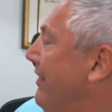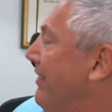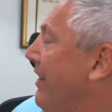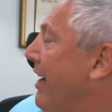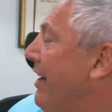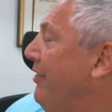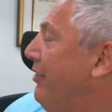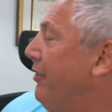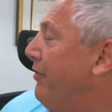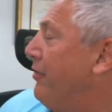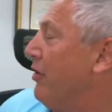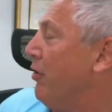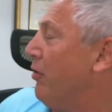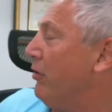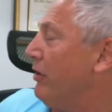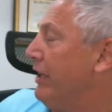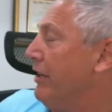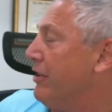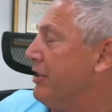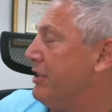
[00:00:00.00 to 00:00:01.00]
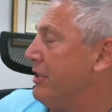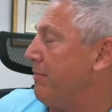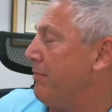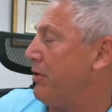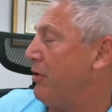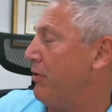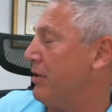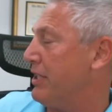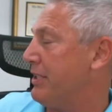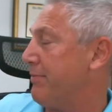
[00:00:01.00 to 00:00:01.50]
science of neuroleadership
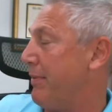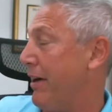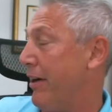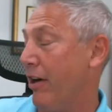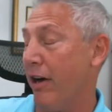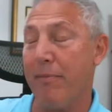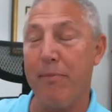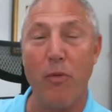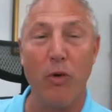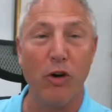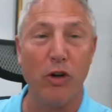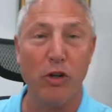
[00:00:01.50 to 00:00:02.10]
to inspire a more